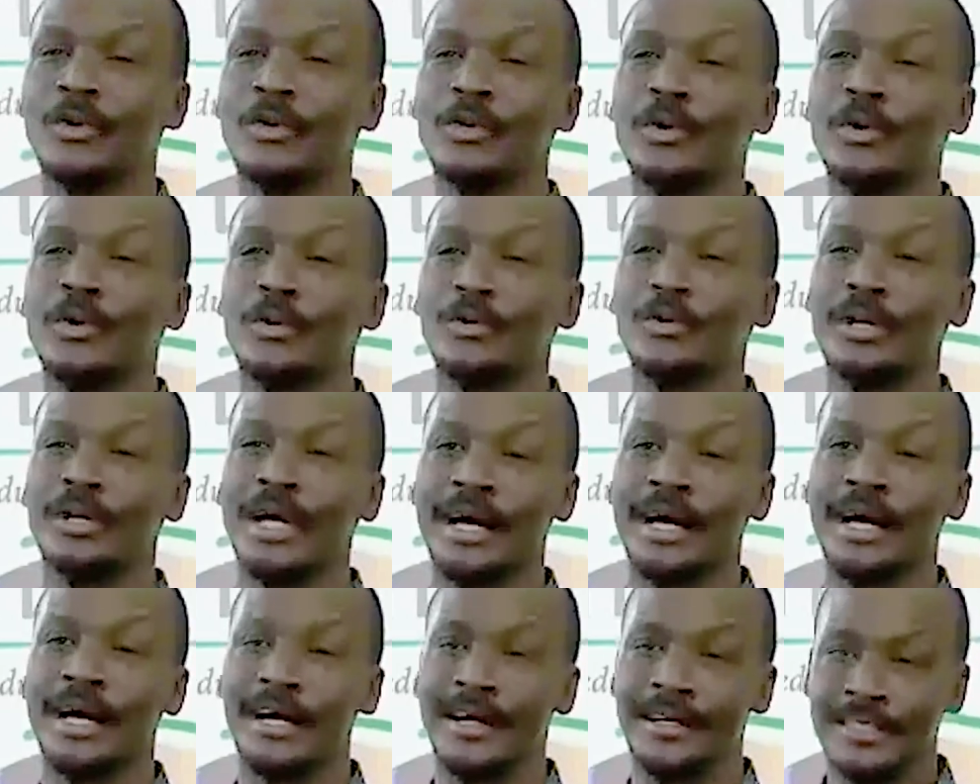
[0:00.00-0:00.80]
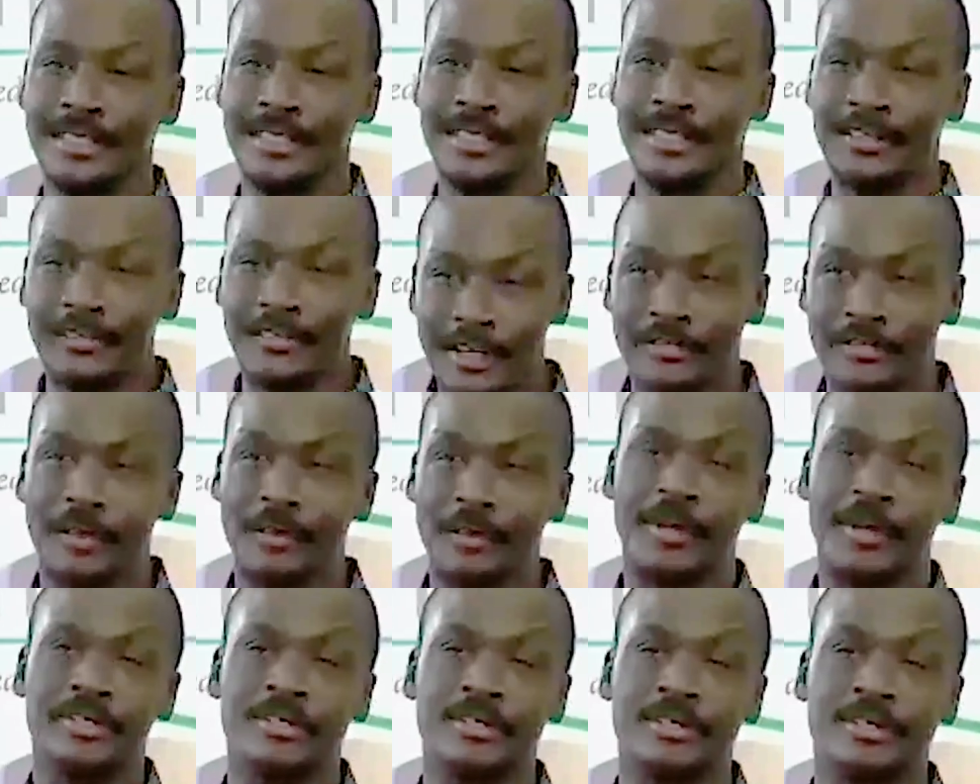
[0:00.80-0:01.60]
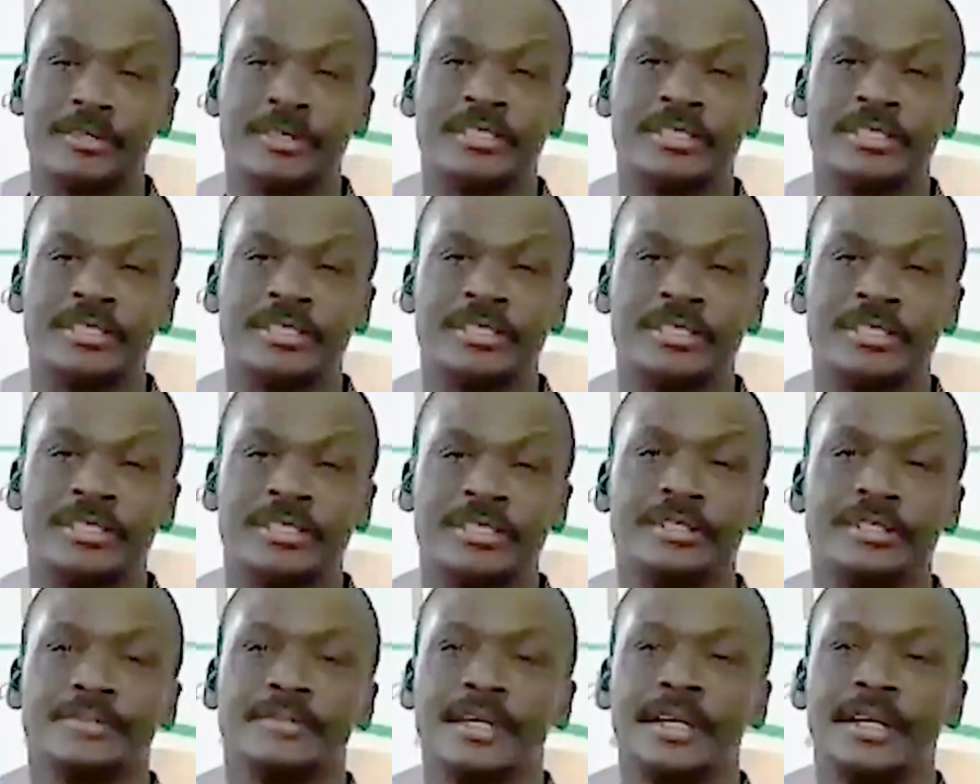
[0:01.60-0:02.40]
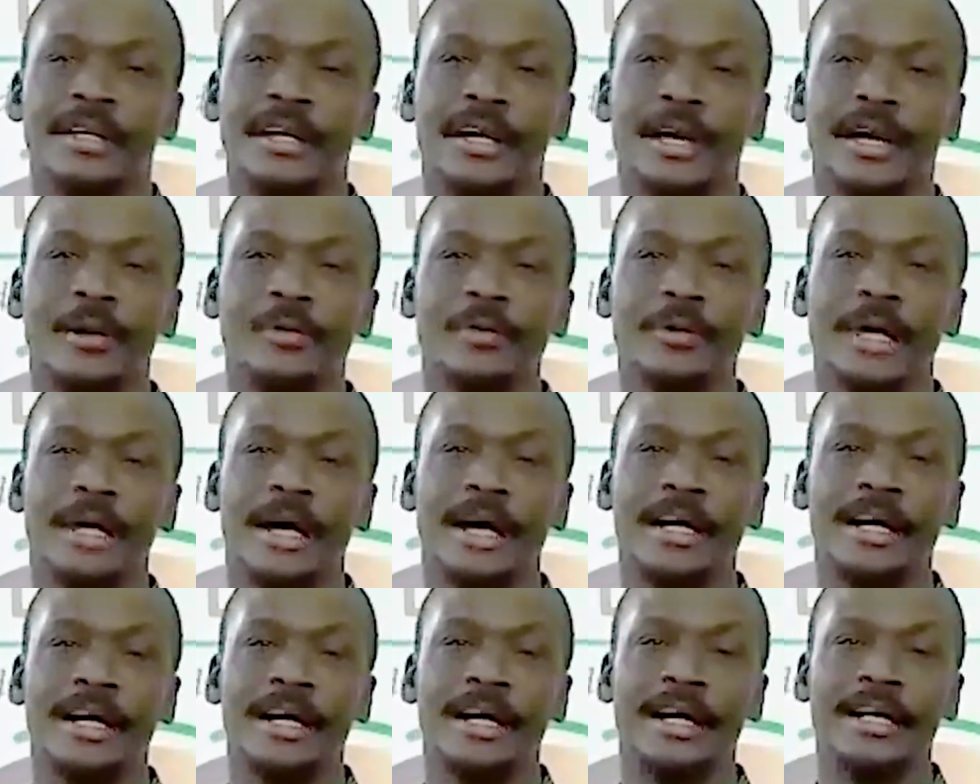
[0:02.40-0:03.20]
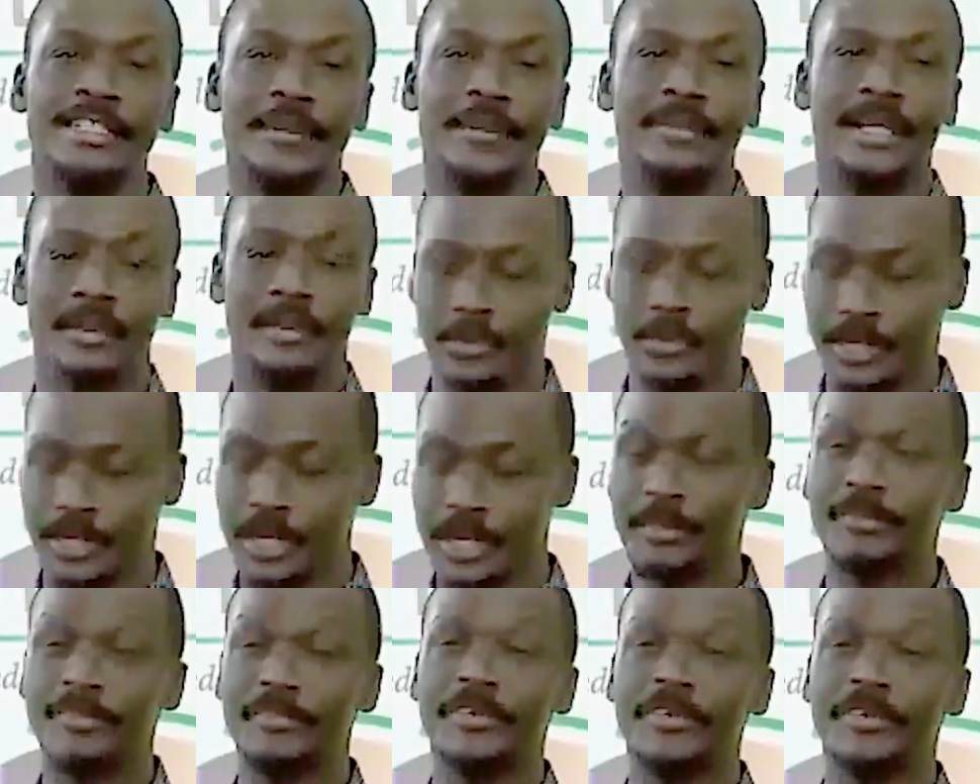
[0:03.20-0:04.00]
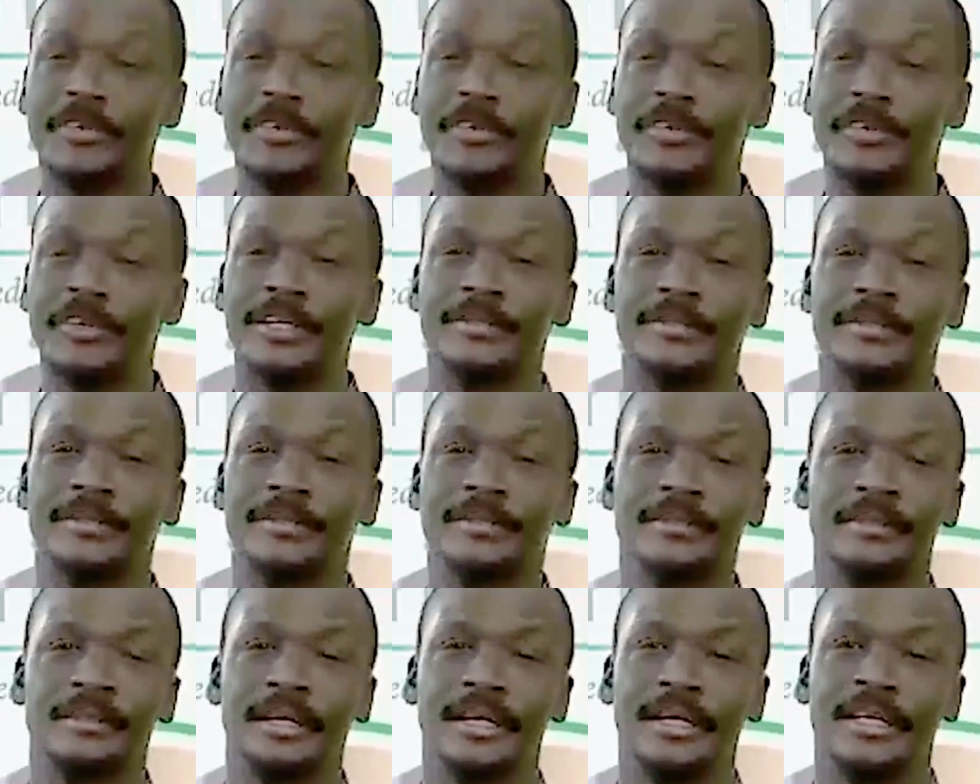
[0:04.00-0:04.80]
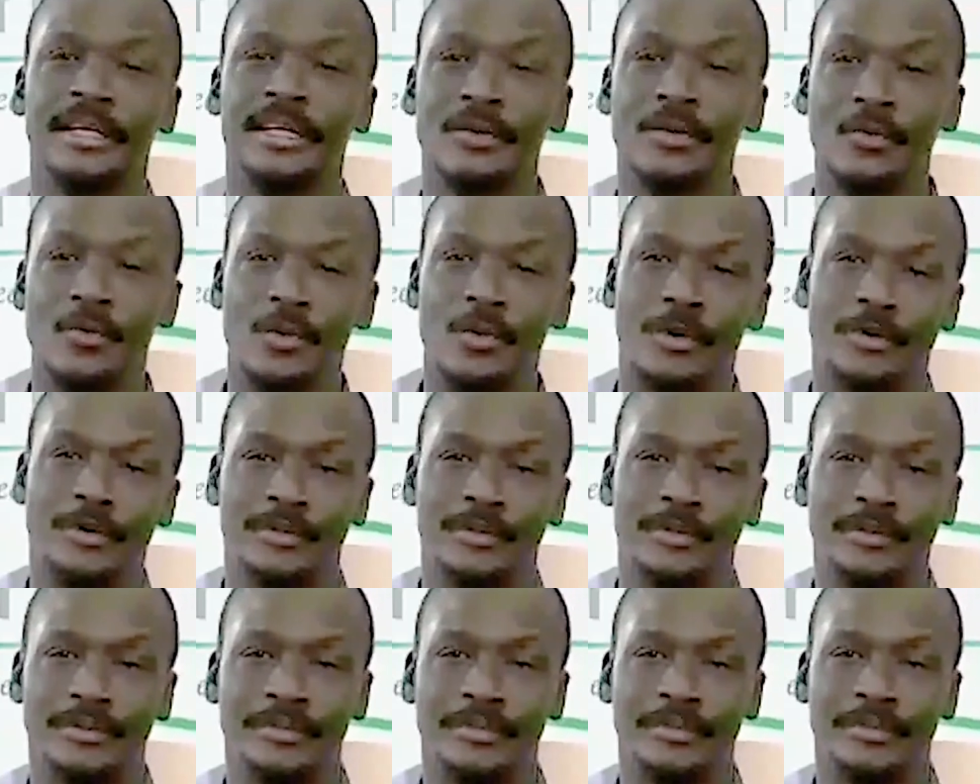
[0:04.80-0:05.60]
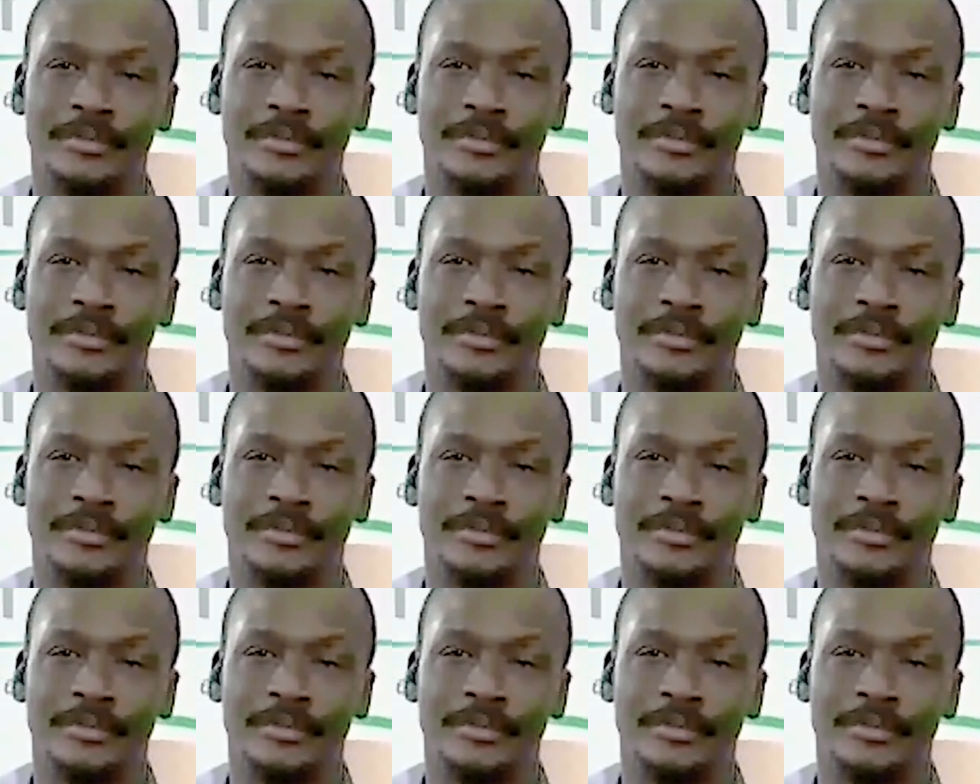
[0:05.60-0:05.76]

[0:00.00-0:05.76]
So, although we are different formations, can we accept that we can be free and equal?